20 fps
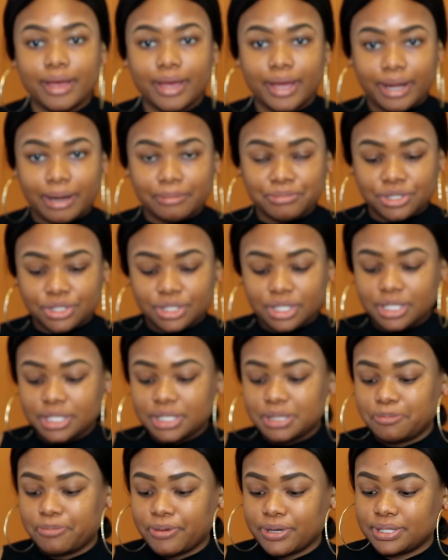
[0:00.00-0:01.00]
and I'm just going to
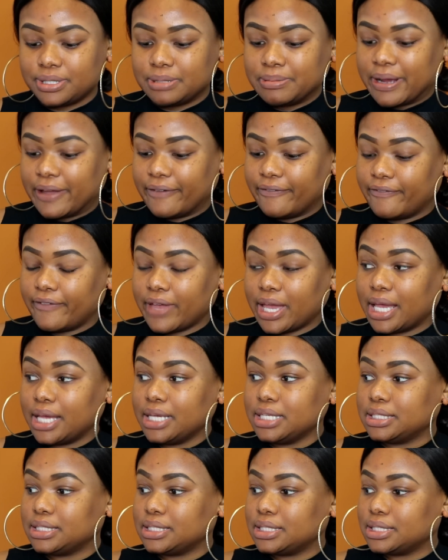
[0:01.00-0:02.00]
spritz my
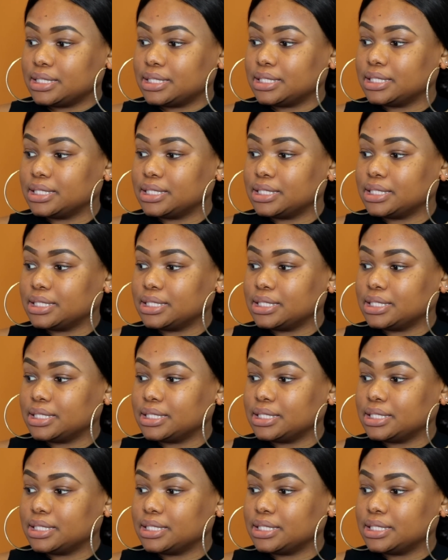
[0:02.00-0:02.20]
face.